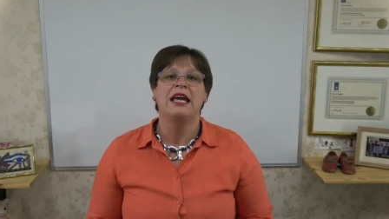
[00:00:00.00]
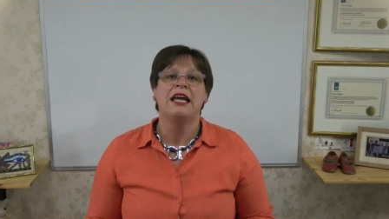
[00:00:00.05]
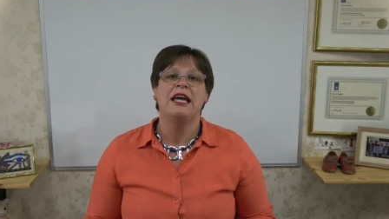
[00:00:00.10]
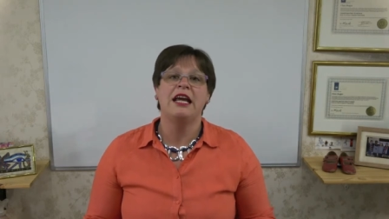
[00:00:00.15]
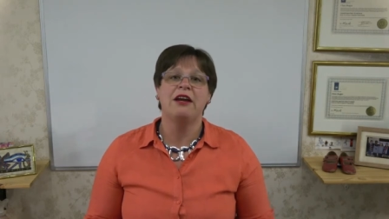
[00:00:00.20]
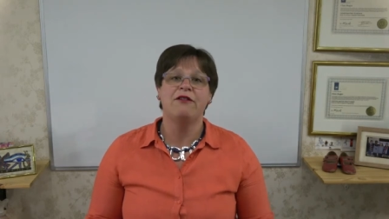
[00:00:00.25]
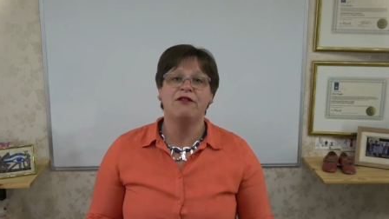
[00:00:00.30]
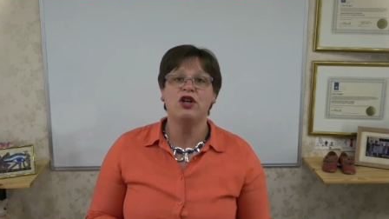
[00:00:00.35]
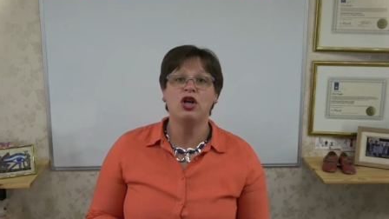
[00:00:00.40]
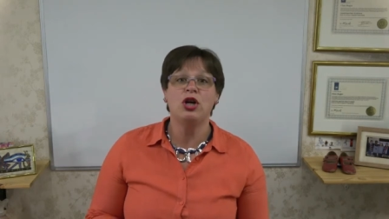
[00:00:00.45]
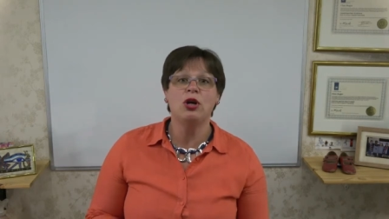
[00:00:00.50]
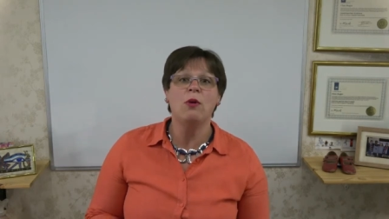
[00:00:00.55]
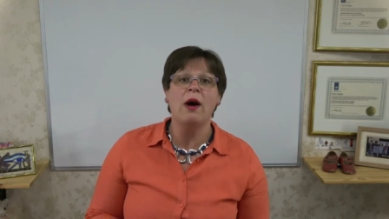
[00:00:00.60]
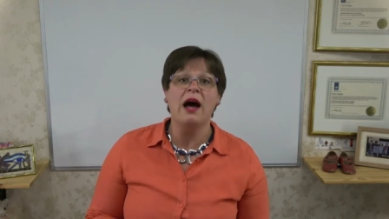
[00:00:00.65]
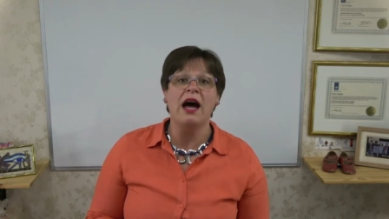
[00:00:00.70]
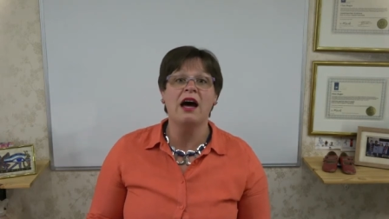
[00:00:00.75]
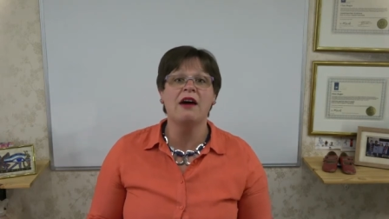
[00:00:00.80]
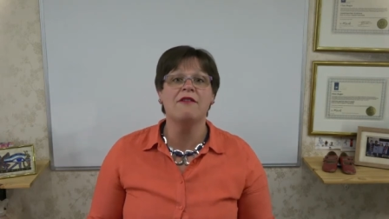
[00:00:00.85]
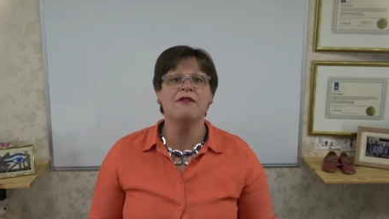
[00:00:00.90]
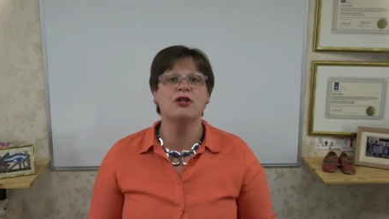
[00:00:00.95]
if you
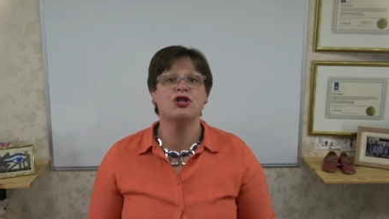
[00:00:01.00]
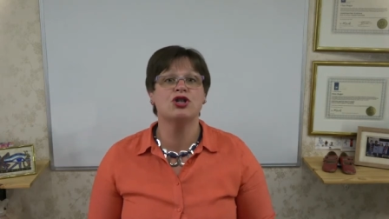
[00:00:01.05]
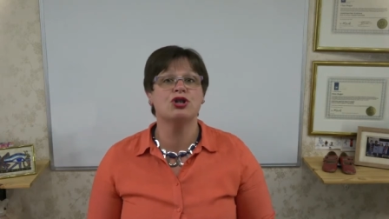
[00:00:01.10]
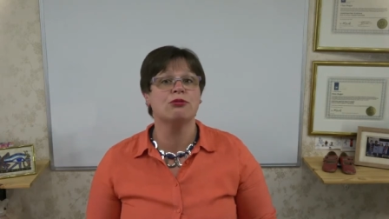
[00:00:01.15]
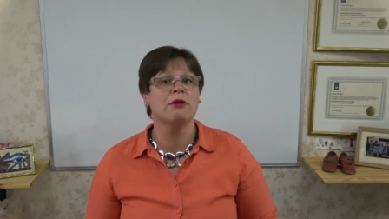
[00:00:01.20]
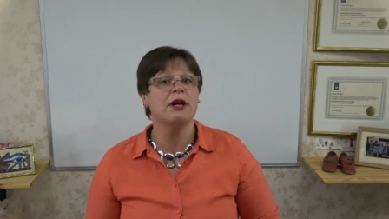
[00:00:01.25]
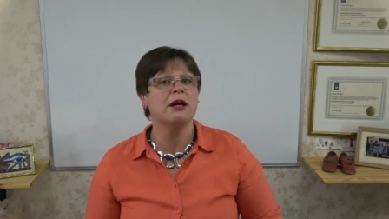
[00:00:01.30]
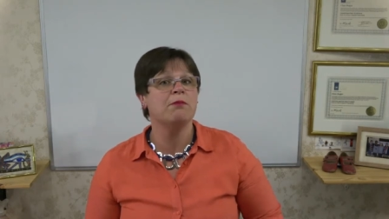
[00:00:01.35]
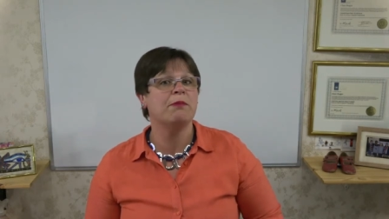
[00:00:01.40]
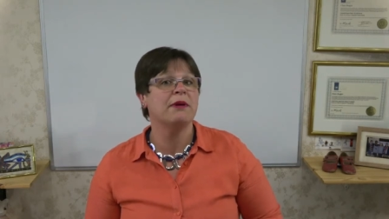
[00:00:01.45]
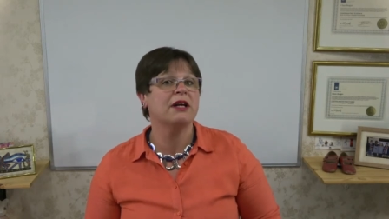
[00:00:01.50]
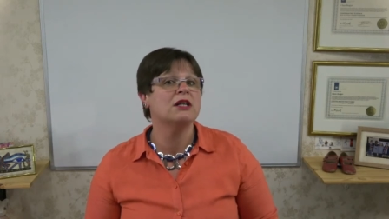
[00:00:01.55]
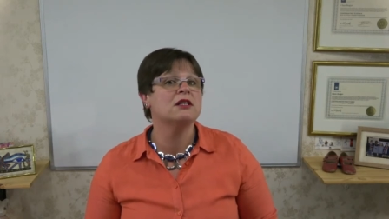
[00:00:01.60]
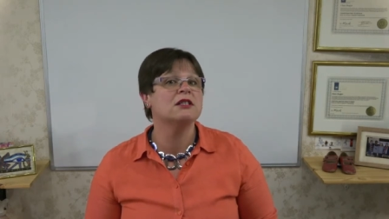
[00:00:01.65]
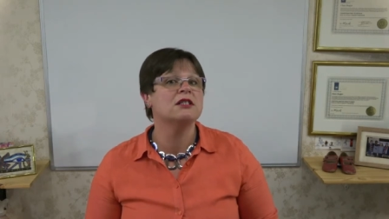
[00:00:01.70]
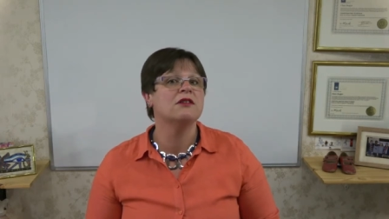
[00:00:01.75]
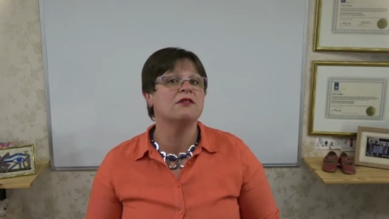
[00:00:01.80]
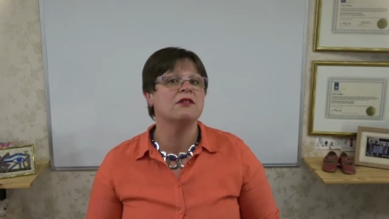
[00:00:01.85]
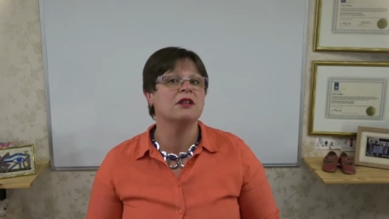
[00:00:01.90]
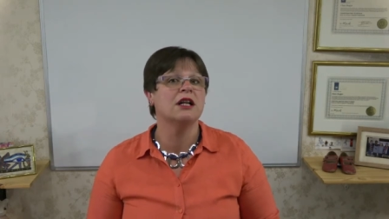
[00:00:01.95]
have a trip
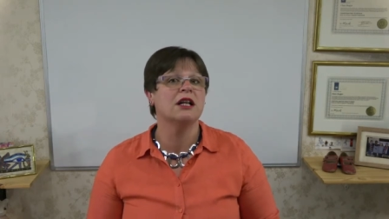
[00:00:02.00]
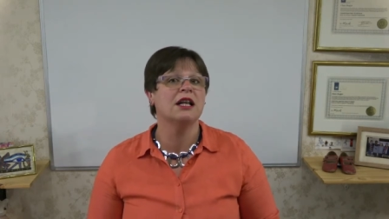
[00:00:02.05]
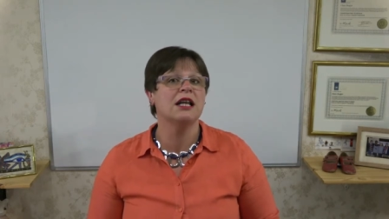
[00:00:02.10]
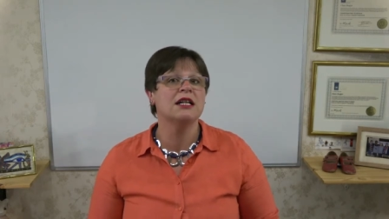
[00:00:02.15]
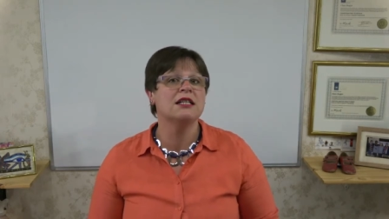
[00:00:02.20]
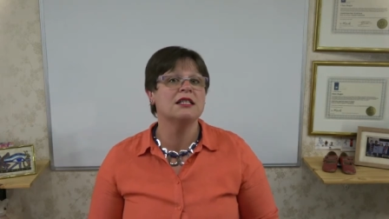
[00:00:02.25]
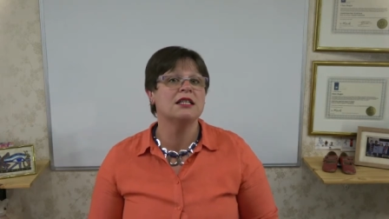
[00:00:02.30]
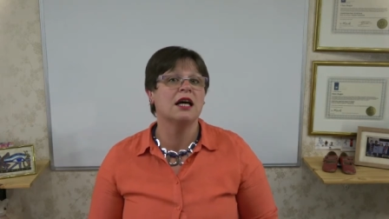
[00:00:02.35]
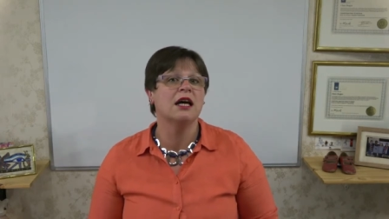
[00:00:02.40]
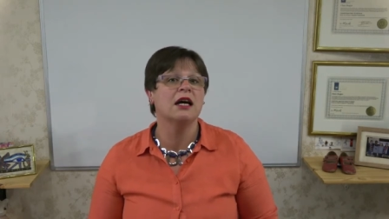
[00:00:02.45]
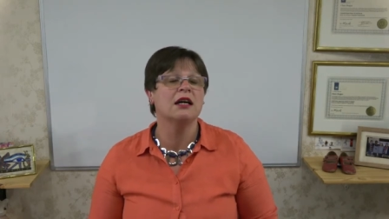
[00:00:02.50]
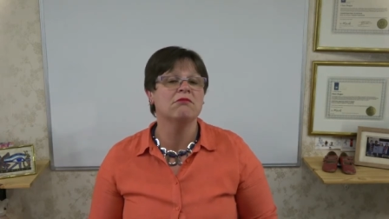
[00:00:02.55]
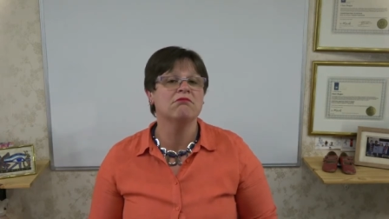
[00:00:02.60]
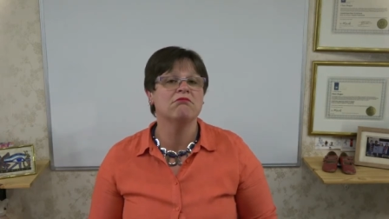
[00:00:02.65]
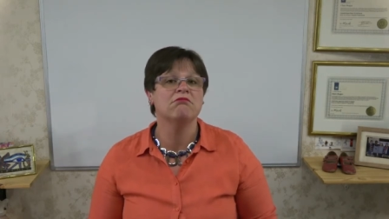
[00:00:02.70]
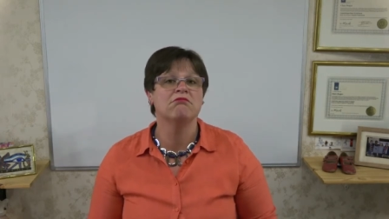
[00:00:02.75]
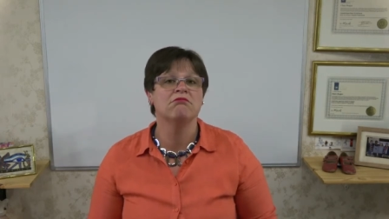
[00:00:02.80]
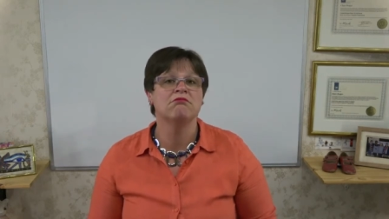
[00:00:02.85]
because of the clutter,